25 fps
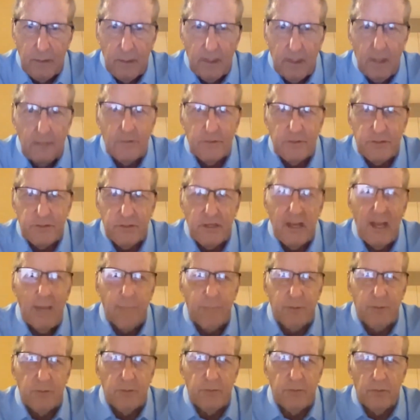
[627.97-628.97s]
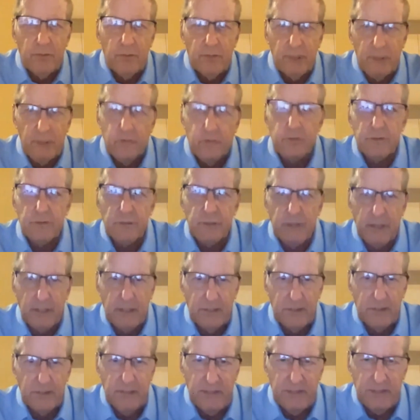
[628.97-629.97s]
And the synapse is very interesting.
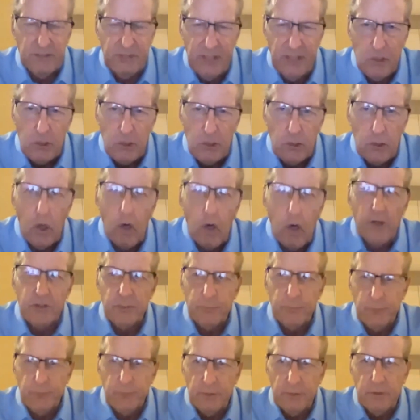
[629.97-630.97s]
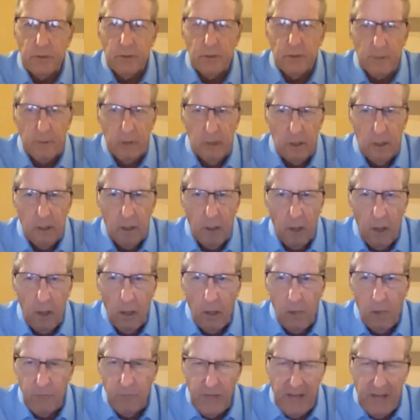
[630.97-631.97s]
It's an enlargement
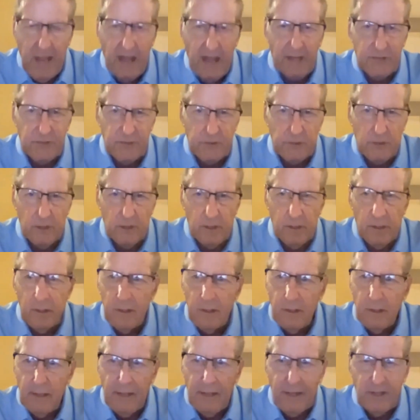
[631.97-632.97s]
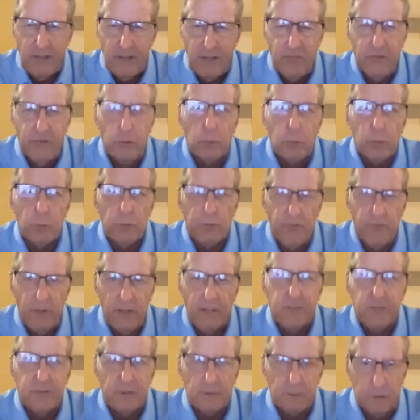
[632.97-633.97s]
of the axon, and it's filled with
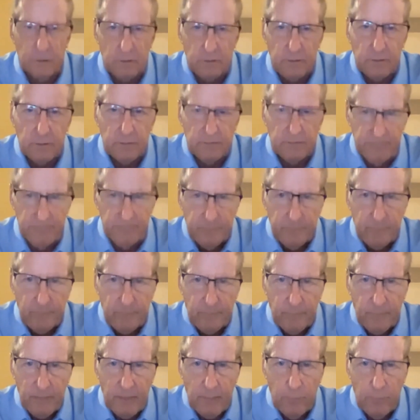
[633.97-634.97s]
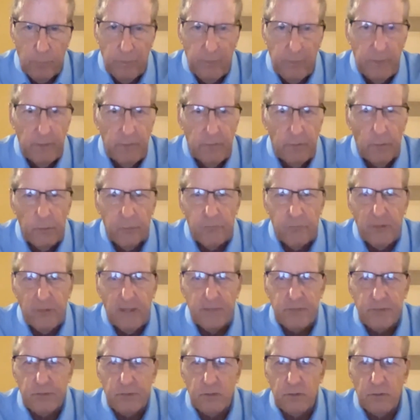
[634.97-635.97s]
vesicles. And within those
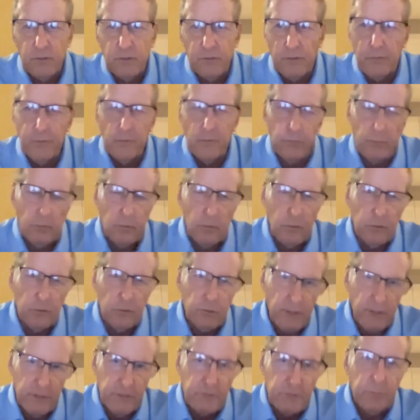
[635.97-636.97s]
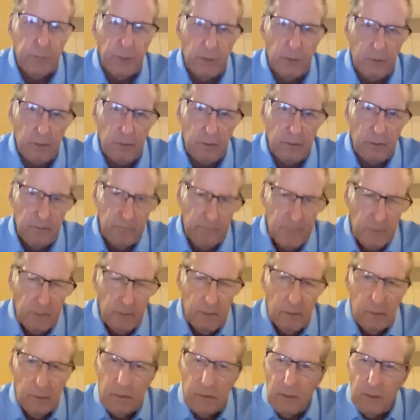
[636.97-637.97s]
vesicles are the neurotransmitter.
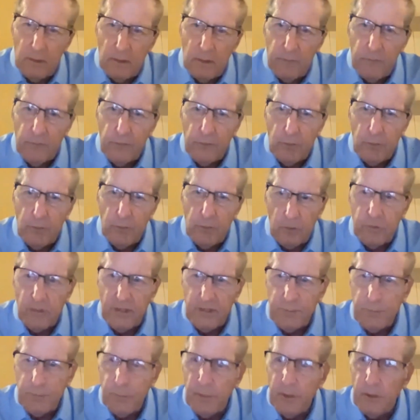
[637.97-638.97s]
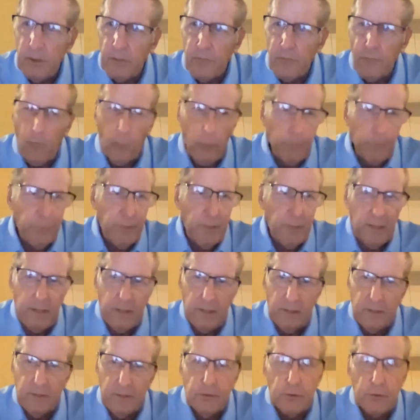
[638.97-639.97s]
The neurotransmitter for
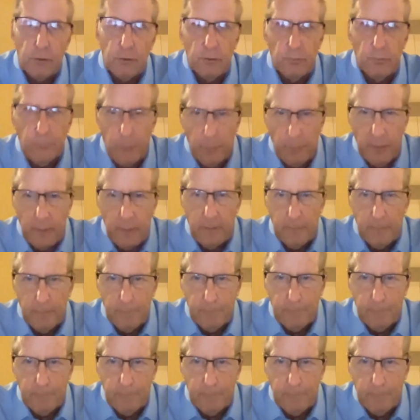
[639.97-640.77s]
pain is glutamate.